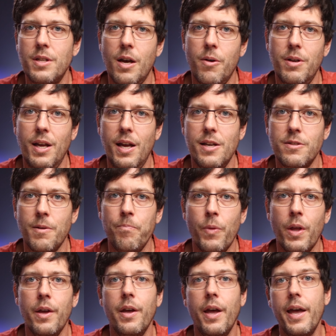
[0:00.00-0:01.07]
nowadays.
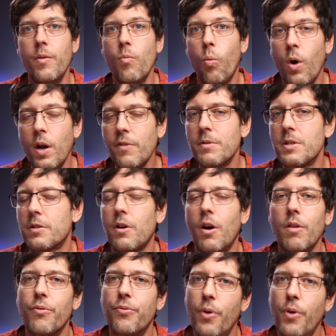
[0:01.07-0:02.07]
And one of them is called